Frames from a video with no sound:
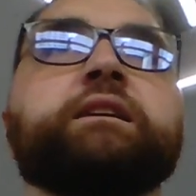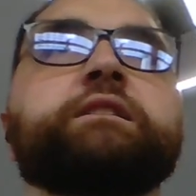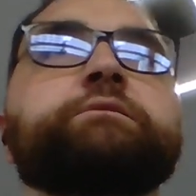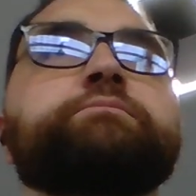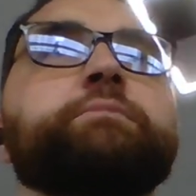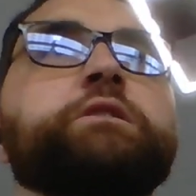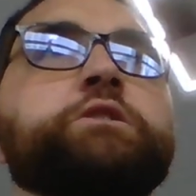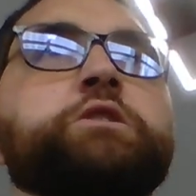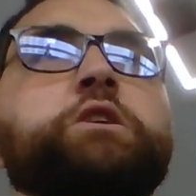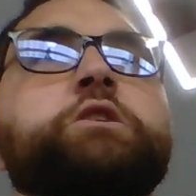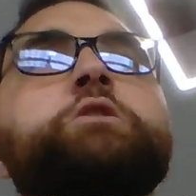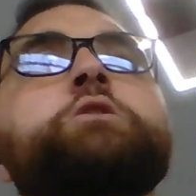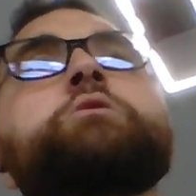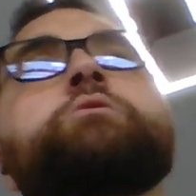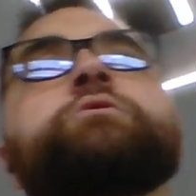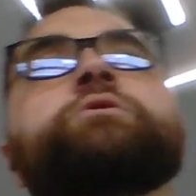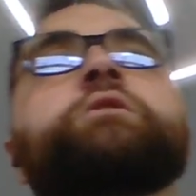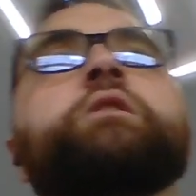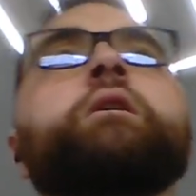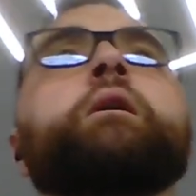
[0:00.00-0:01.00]
its
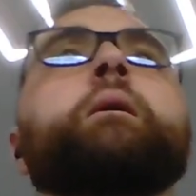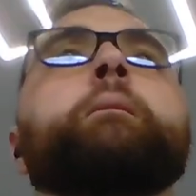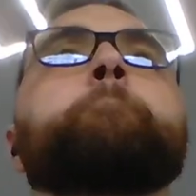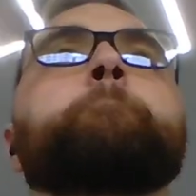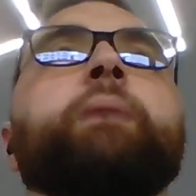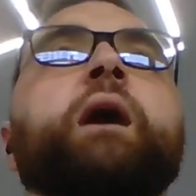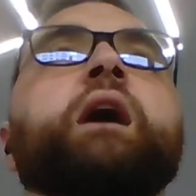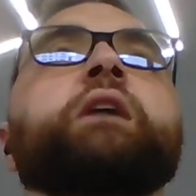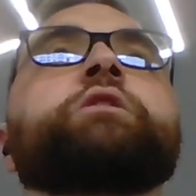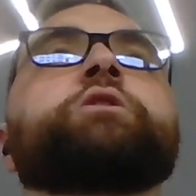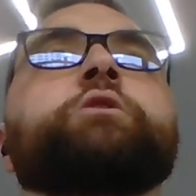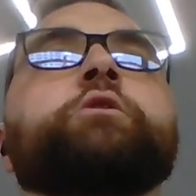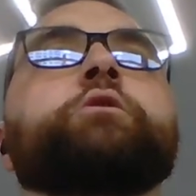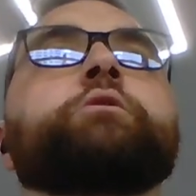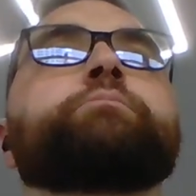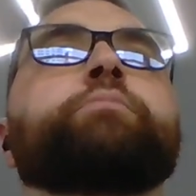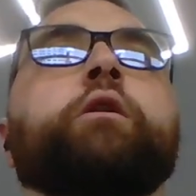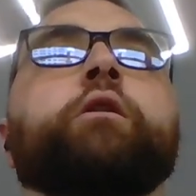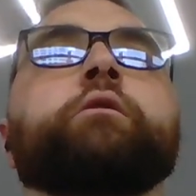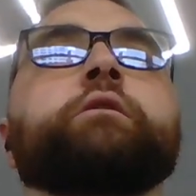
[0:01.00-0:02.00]
misuse by
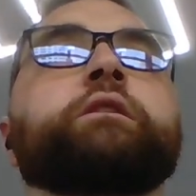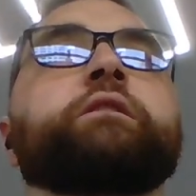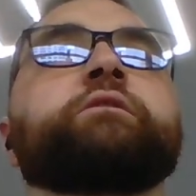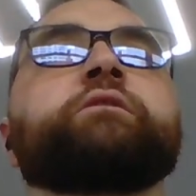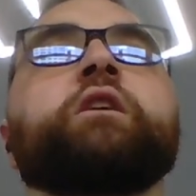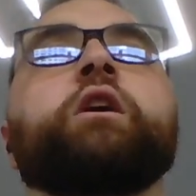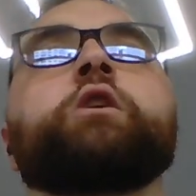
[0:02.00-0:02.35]
third parties.